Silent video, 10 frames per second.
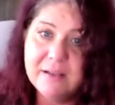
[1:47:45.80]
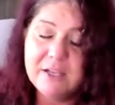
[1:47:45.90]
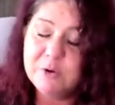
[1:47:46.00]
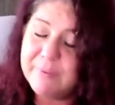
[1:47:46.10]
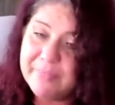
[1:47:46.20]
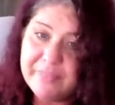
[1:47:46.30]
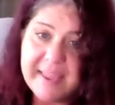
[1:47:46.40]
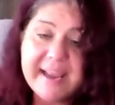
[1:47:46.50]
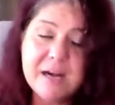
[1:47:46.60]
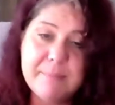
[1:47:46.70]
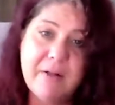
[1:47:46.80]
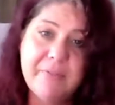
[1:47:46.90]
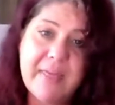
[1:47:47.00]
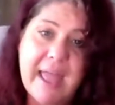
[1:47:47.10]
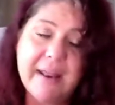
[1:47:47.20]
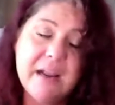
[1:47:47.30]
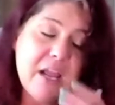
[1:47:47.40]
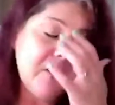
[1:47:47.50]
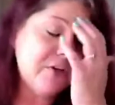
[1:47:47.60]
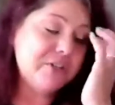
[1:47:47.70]
You've been thinking about that.
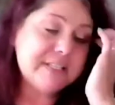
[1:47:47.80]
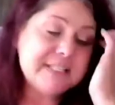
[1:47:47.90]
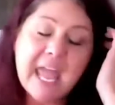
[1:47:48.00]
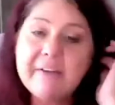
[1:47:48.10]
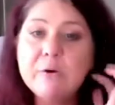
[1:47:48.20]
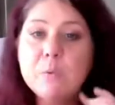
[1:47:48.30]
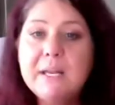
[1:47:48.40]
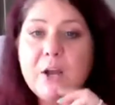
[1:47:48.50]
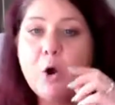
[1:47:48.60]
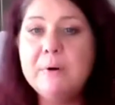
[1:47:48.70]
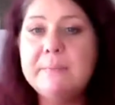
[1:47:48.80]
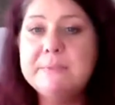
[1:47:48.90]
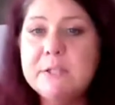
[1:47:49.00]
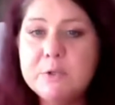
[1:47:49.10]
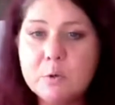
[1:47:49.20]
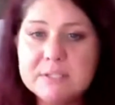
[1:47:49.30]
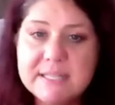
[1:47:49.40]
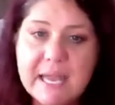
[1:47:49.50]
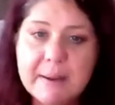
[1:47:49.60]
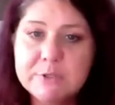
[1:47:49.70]
You just haven't really opened up to the door to
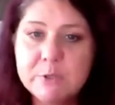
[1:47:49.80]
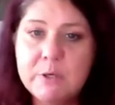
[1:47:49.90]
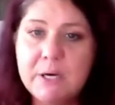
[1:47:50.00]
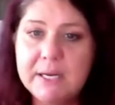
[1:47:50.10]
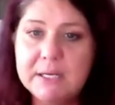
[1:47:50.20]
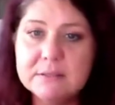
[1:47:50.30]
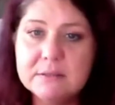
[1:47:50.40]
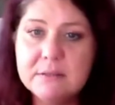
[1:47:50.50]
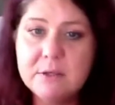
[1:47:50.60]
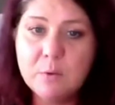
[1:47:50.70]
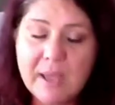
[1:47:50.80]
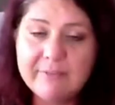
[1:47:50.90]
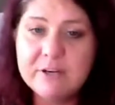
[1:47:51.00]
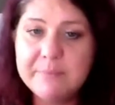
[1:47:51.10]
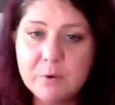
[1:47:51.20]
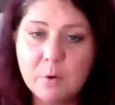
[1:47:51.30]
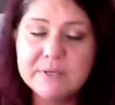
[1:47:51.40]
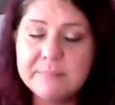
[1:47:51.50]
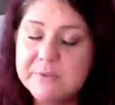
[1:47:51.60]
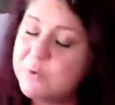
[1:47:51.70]
the opportunities. You haven't
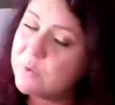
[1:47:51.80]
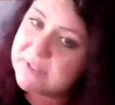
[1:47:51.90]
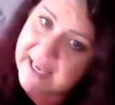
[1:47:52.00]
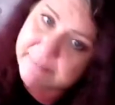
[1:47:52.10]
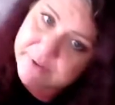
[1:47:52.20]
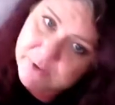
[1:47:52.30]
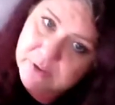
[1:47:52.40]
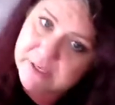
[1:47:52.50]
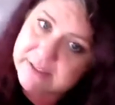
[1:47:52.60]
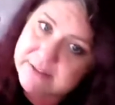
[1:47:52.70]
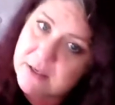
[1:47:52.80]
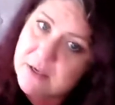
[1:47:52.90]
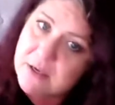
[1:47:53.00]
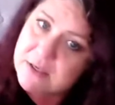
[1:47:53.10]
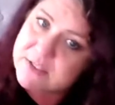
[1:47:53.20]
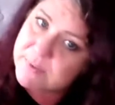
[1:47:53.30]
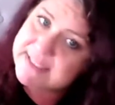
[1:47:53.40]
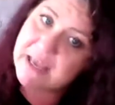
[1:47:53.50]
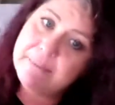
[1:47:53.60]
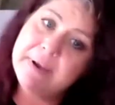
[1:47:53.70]
opened up the door to the opportunities. So what's
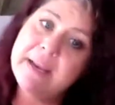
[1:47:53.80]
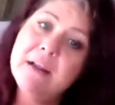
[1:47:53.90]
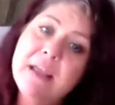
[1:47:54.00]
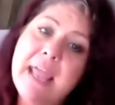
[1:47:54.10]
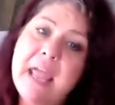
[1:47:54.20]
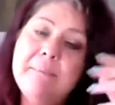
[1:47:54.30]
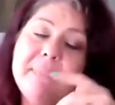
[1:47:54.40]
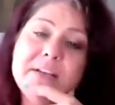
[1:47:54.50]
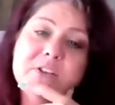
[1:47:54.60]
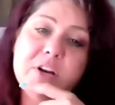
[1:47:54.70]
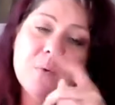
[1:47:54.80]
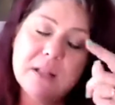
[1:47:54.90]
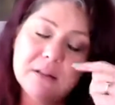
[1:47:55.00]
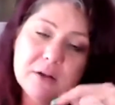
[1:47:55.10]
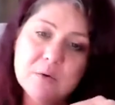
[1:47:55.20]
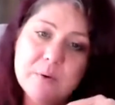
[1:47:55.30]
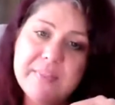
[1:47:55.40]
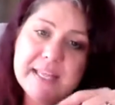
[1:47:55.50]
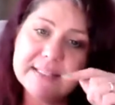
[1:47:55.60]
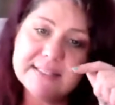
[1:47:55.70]
that mean? It means, you know what? Look
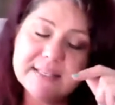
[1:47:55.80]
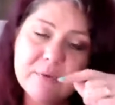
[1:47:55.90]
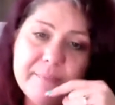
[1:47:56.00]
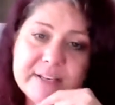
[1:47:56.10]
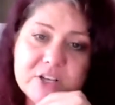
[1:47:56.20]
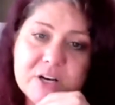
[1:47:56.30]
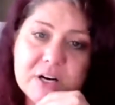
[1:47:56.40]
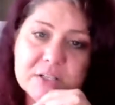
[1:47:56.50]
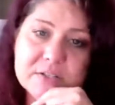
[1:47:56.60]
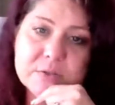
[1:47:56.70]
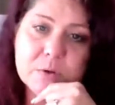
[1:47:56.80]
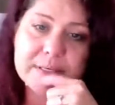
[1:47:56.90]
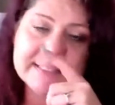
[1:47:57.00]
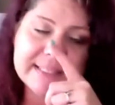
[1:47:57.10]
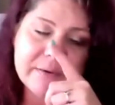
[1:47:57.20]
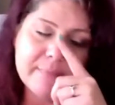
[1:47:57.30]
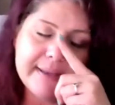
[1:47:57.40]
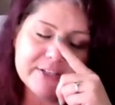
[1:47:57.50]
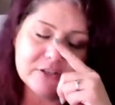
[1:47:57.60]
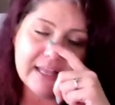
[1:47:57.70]
within, see what makes your heart soar, see what
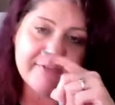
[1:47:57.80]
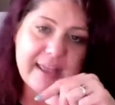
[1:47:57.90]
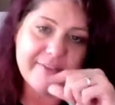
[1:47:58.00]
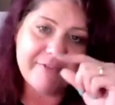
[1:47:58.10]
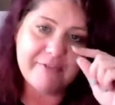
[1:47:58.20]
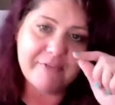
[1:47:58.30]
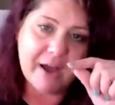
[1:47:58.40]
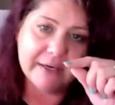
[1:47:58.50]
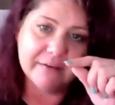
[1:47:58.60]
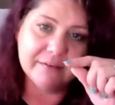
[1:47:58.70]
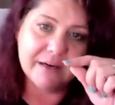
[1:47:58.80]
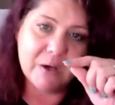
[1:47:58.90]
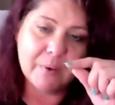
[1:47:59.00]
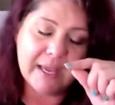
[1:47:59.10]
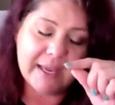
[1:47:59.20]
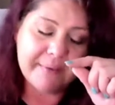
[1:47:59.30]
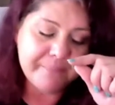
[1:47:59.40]
makes your life have fun. Okay.